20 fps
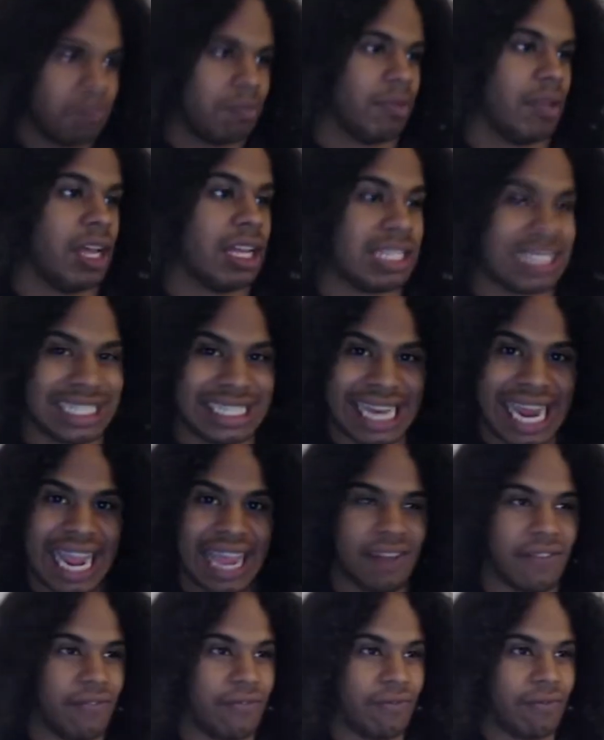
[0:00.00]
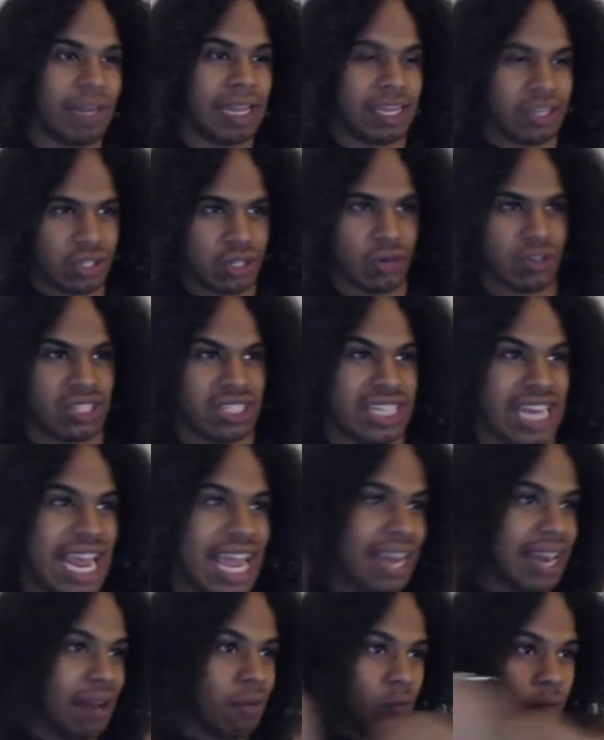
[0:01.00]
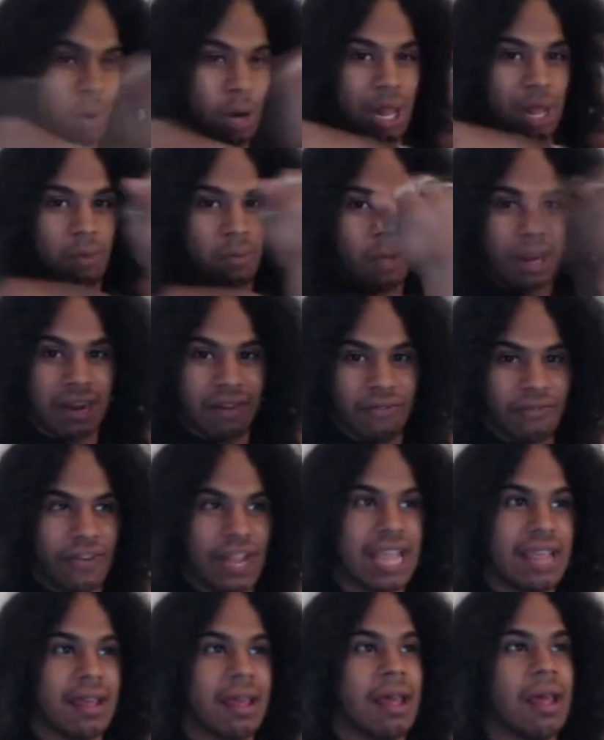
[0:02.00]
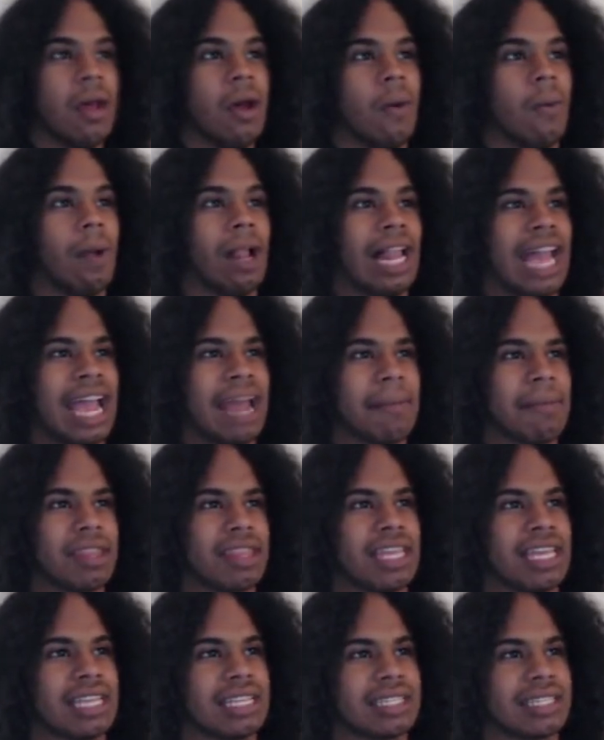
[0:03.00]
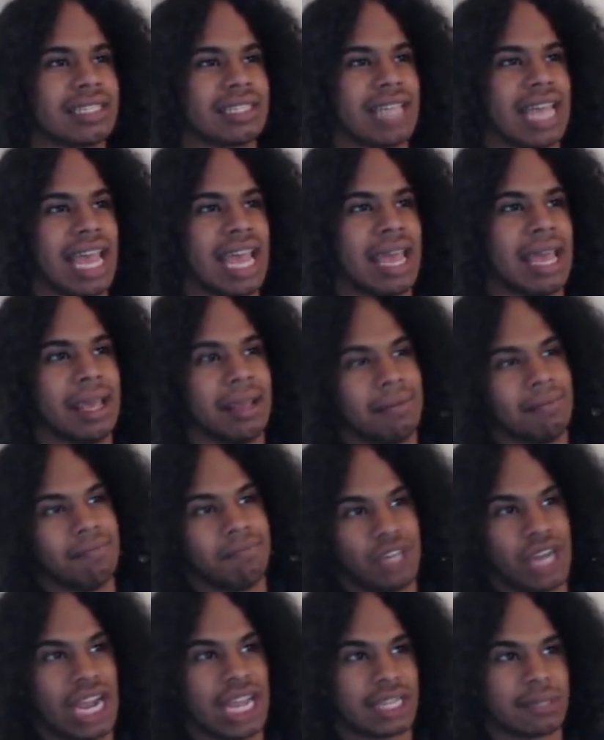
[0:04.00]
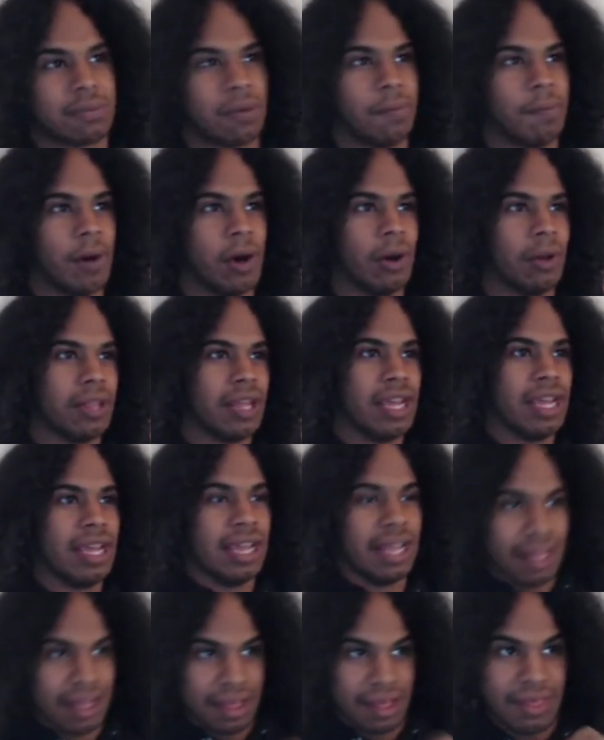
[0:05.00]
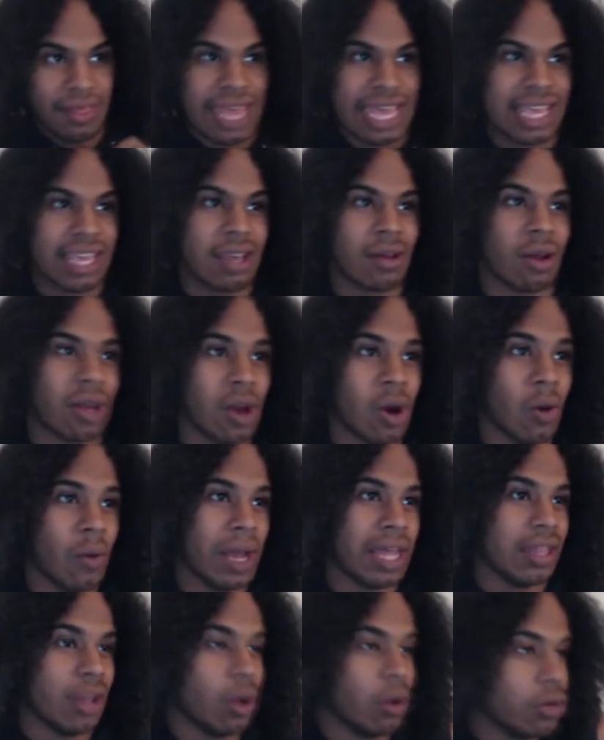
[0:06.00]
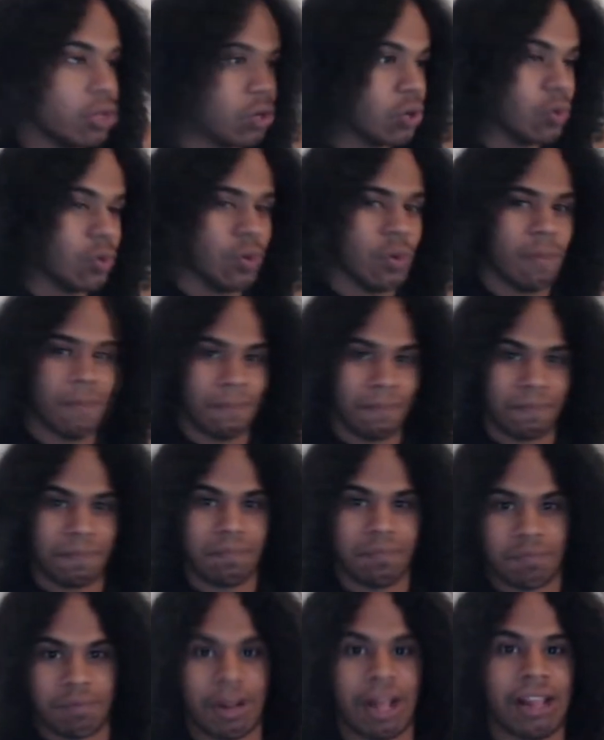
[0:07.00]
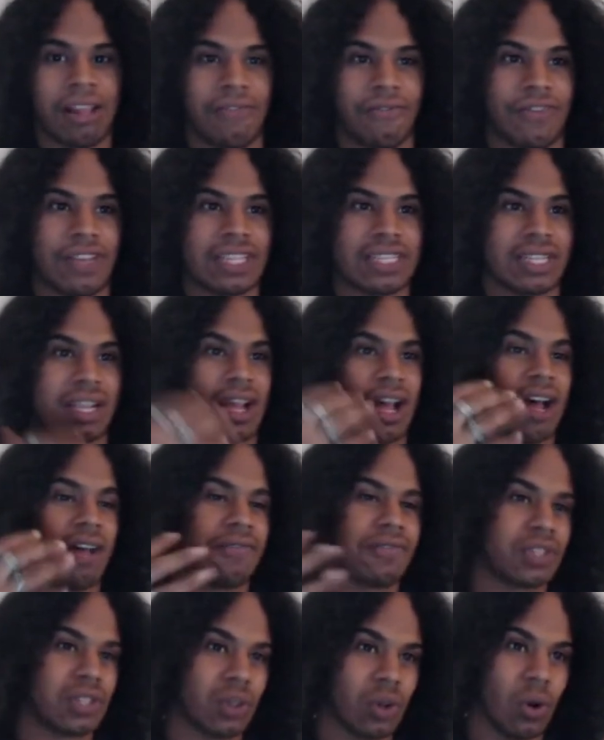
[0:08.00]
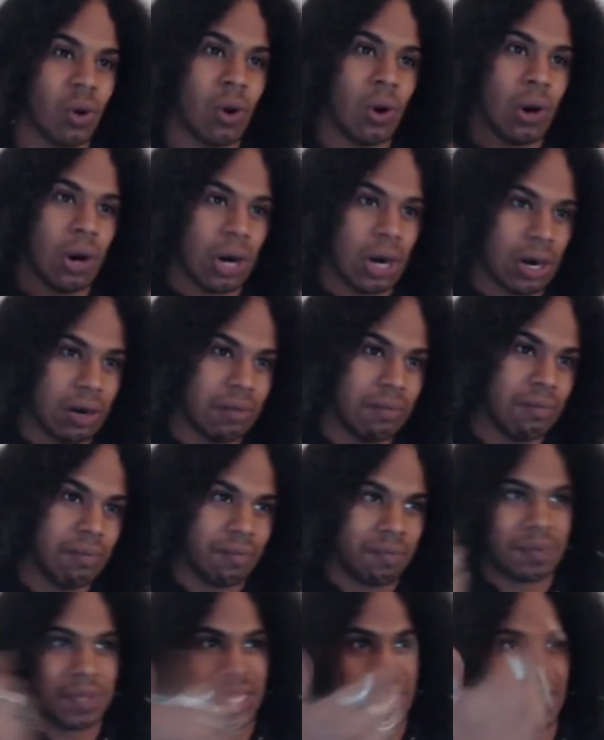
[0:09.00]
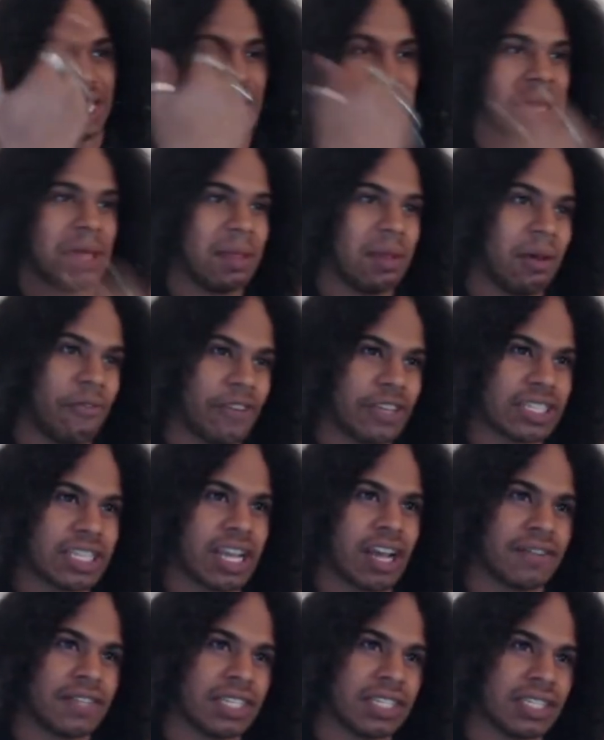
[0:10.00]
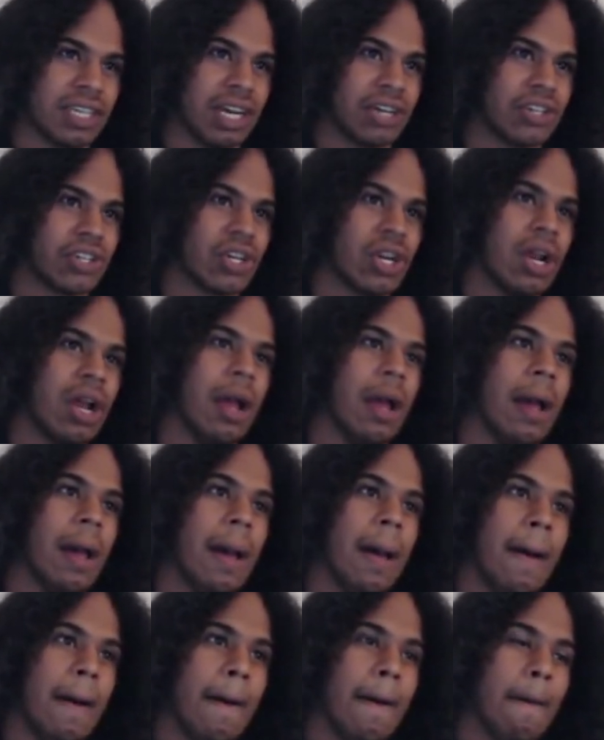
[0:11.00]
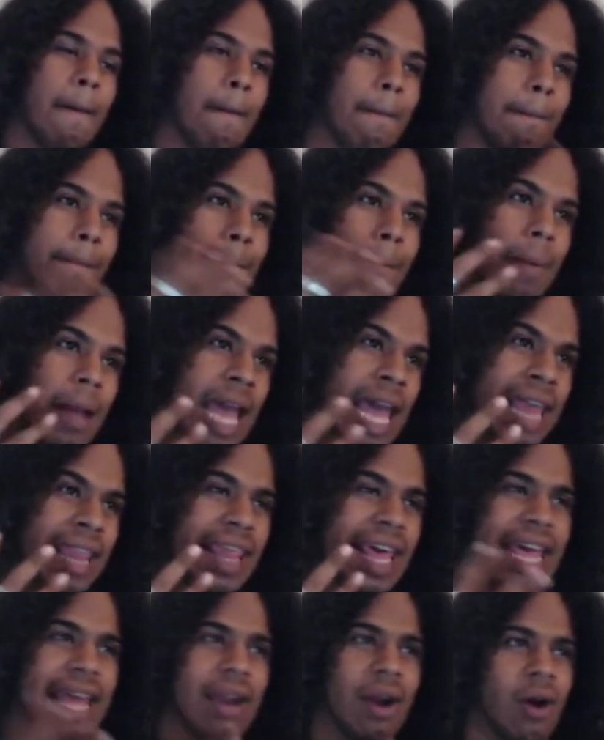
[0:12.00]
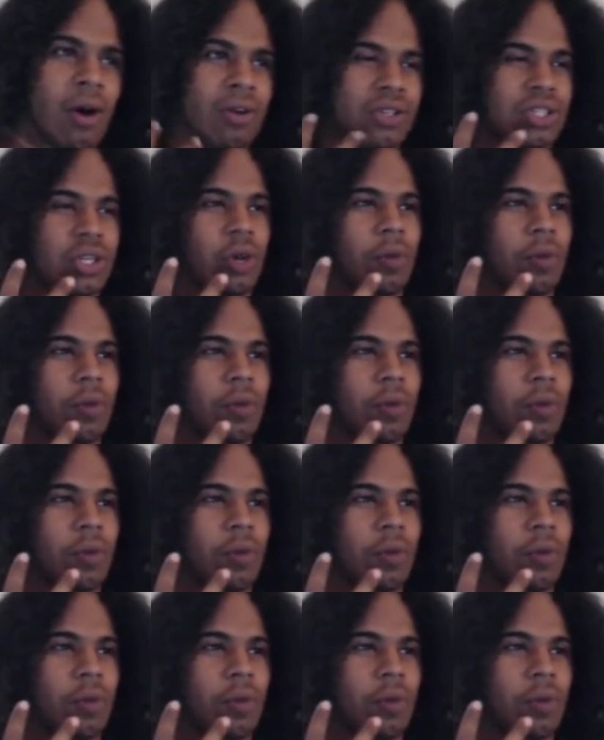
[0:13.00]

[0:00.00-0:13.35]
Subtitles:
a stand... Like, she'll stand and probably run and fight, while Amethyst and Jasper both, they can go in, they'll do probably fisticuffs or... Yeah, fisticuffs and such, and then also